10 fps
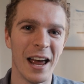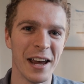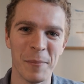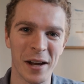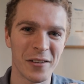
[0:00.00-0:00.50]

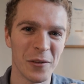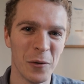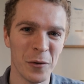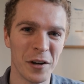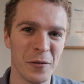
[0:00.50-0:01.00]
It makes
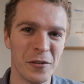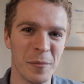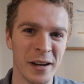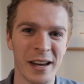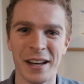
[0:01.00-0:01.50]
all the difference to
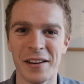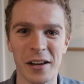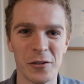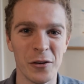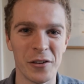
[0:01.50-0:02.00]
me, and it
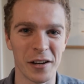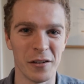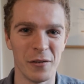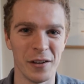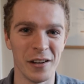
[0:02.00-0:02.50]
takes 2
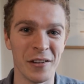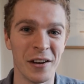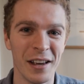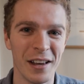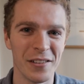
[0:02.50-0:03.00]
seconds for you.
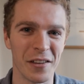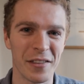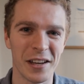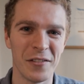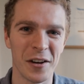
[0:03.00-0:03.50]
So
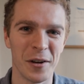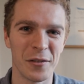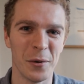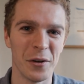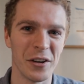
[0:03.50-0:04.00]
thank you very much
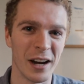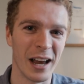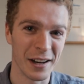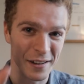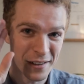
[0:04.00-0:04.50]
for watching,
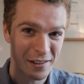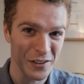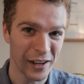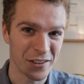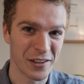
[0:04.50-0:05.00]
and
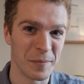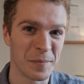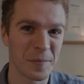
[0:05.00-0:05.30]
till next time.